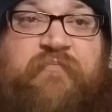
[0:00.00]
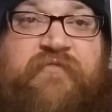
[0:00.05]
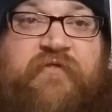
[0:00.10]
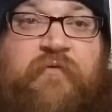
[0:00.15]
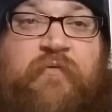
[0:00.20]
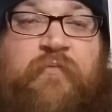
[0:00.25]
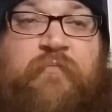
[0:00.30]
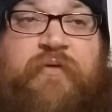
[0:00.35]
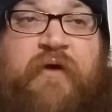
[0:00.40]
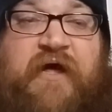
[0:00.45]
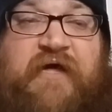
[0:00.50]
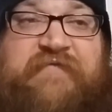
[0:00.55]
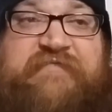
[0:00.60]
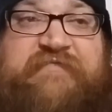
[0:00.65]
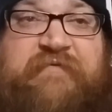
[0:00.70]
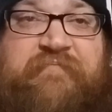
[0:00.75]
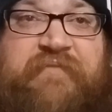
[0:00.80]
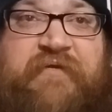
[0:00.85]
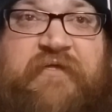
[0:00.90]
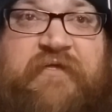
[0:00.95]

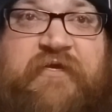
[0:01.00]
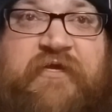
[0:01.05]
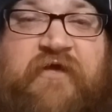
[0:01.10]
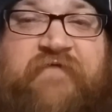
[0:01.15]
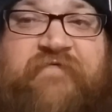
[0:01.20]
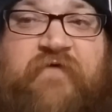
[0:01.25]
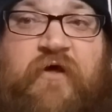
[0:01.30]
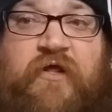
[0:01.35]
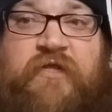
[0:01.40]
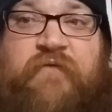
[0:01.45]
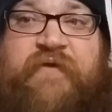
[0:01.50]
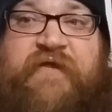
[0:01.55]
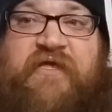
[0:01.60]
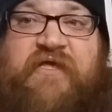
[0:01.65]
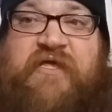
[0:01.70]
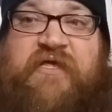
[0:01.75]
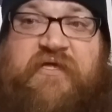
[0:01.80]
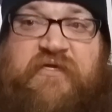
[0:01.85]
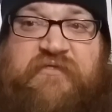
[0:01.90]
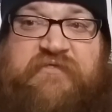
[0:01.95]
possibility of Halloween
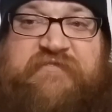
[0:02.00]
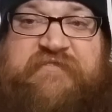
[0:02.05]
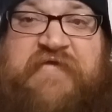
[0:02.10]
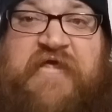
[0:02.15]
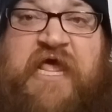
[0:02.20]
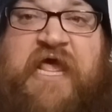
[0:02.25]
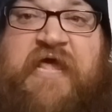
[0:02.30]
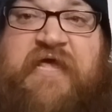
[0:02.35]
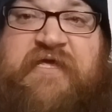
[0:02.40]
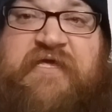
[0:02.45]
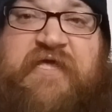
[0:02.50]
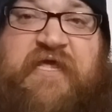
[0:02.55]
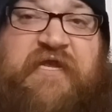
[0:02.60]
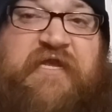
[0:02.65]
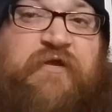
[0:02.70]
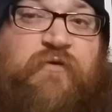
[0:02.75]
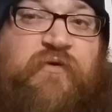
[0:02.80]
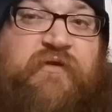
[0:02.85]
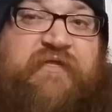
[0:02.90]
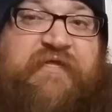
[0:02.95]
Kills
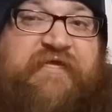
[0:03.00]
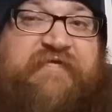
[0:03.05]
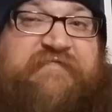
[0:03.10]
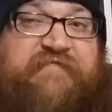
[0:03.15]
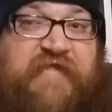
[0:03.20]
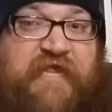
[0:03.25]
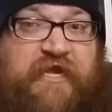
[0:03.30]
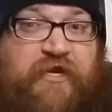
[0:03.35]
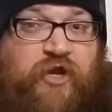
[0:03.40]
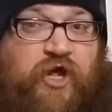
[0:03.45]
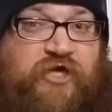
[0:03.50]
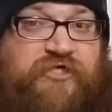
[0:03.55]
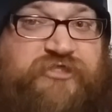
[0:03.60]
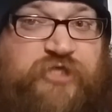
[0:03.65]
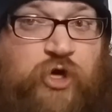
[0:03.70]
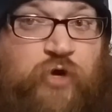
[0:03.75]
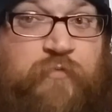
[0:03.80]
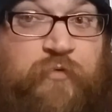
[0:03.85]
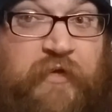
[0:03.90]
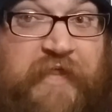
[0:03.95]
getting released in
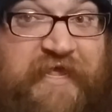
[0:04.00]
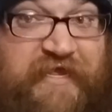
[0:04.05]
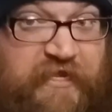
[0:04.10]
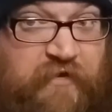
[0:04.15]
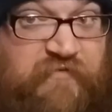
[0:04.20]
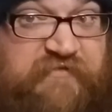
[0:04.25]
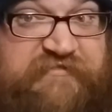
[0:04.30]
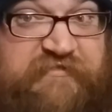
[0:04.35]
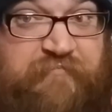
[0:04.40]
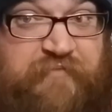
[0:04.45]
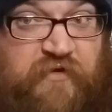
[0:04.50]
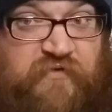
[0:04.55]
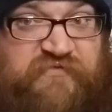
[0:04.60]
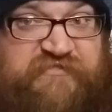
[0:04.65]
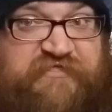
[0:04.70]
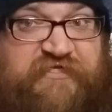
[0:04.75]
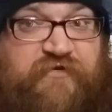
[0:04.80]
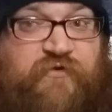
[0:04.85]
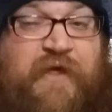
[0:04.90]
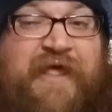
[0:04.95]
October like it was supposed
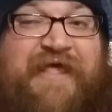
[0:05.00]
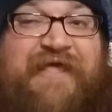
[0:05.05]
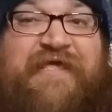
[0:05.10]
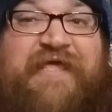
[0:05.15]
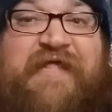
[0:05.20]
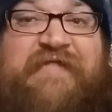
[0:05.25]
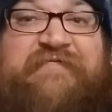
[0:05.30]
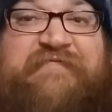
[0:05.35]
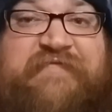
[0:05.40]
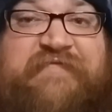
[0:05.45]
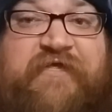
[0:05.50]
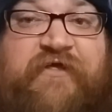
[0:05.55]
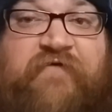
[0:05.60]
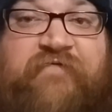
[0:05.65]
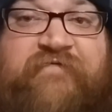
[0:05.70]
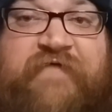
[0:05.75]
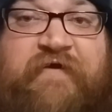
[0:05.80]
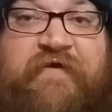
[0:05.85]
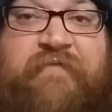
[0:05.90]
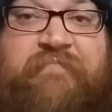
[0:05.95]
to can still
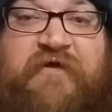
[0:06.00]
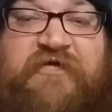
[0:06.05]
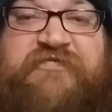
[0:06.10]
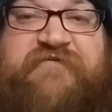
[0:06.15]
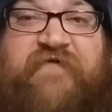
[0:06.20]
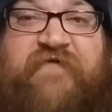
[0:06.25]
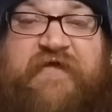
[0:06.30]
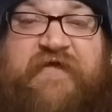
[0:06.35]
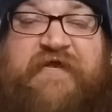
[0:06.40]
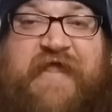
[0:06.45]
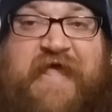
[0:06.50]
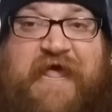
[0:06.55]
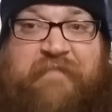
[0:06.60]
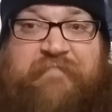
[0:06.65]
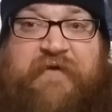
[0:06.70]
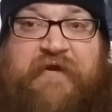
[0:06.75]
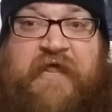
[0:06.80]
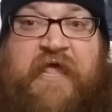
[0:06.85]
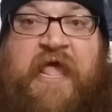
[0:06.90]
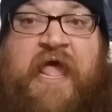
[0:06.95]
very much fucking
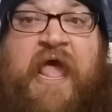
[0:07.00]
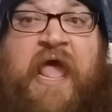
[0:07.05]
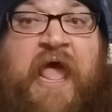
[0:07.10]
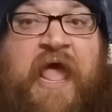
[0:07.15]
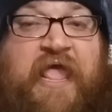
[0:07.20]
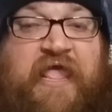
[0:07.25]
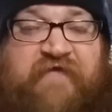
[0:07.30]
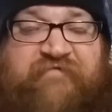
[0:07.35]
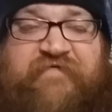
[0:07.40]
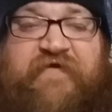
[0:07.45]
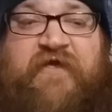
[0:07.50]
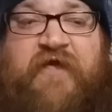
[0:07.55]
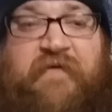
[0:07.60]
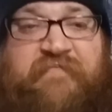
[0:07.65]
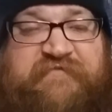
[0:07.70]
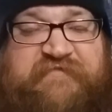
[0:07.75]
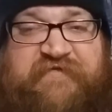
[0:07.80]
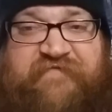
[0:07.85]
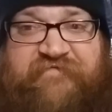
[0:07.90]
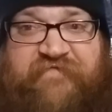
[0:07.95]
happen. If it
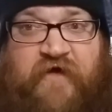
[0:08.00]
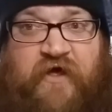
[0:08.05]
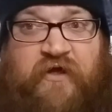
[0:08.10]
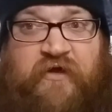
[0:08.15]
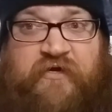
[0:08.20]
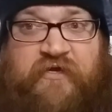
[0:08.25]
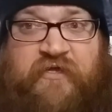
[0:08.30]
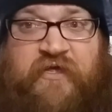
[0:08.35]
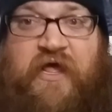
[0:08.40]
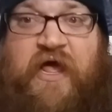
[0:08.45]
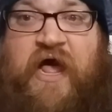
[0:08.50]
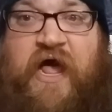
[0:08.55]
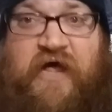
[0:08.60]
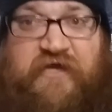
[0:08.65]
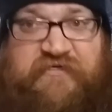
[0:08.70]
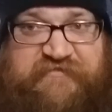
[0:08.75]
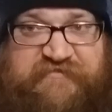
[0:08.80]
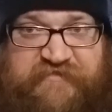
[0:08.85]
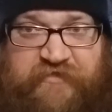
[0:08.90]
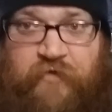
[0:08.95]
comes to VOD, I'll
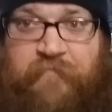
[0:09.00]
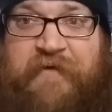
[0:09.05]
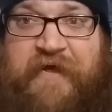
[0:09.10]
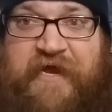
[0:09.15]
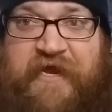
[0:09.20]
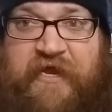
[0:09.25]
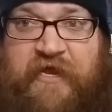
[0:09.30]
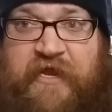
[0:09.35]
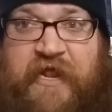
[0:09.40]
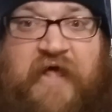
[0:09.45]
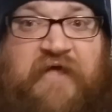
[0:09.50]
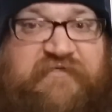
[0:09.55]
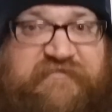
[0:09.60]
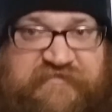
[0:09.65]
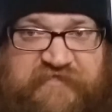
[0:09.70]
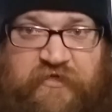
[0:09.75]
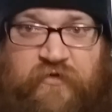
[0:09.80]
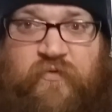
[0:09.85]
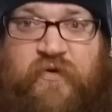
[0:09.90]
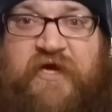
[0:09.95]
still buy it, I'll
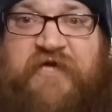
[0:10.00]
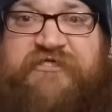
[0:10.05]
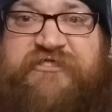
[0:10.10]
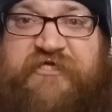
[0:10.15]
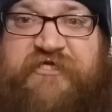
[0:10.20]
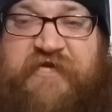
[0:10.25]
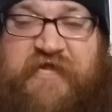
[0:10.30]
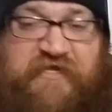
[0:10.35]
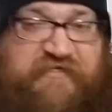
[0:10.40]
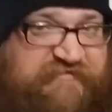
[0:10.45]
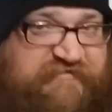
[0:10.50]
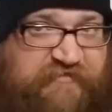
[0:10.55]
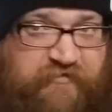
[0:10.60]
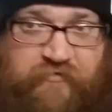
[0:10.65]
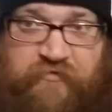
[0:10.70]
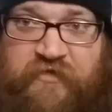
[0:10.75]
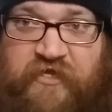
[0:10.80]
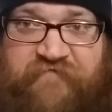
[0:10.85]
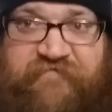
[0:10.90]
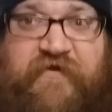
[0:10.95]
still watch it, I'll still
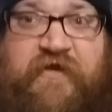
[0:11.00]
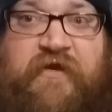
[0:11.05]
love it.